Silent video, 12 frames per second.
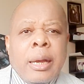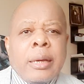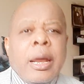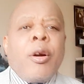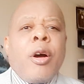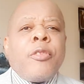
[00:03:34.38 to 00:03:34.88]

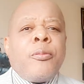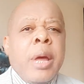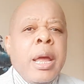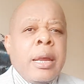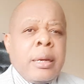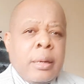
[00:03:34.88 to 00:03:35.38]
The
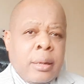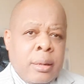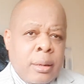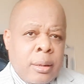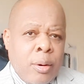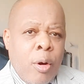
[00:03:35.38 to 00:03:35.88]
government
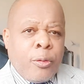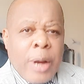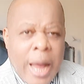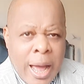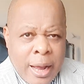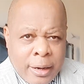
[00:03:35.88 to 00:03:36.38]
of
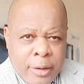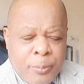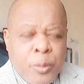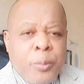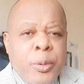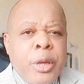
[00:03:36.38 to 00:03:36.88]
La
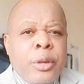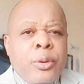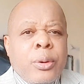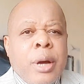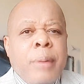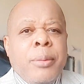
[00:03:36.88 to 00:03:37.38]
République
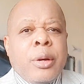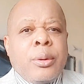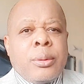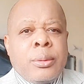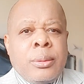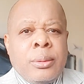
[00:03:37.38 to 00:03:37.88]
du
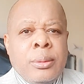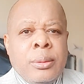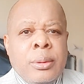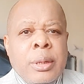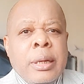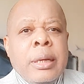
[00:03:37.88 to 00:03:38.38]
Cameroon,
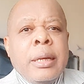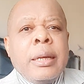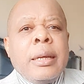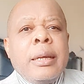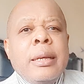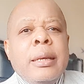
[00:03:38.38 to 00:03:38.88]

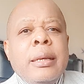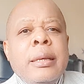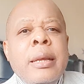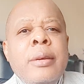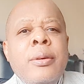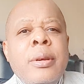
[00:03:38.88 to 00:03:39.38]

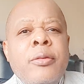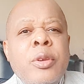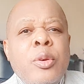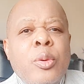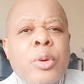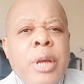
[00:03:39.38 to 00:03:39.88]
they don't
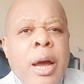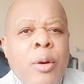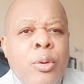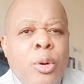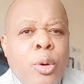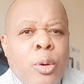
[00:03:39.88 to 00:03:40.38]
even know their
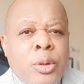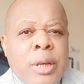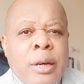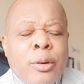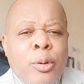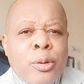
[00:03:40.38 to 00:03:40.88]
own laws
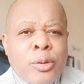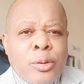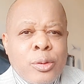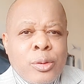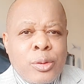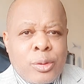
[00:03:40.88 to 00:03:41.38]
and
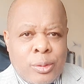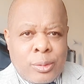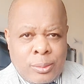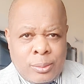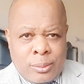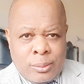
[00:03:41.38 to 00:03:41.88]
constitution.
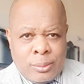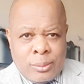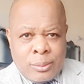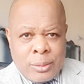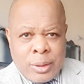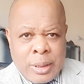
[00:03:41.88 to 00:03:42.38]

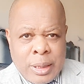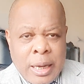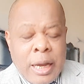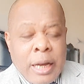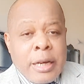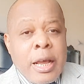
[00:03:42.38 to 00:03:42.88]

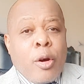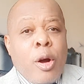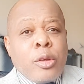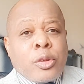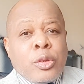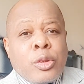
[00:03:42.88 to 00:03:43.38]
The
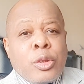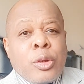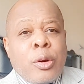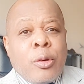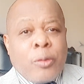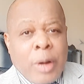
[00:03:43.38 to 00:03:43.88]

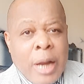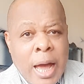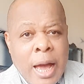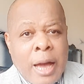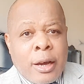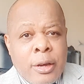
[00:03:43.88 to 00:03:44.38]
Constitution of
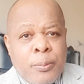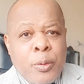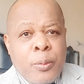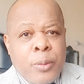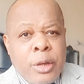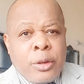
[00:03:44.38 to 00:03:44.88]
La
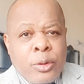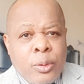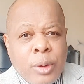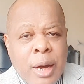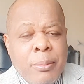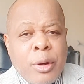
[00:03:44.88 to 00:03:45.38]
République
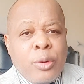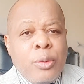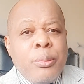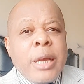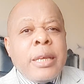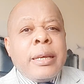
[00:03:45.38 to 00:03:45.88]
du
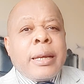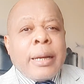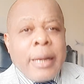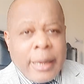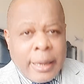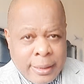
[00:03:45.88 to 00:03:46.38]
Cameroon made it
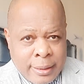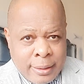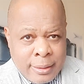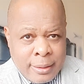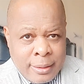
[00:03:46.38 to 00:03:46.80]
clear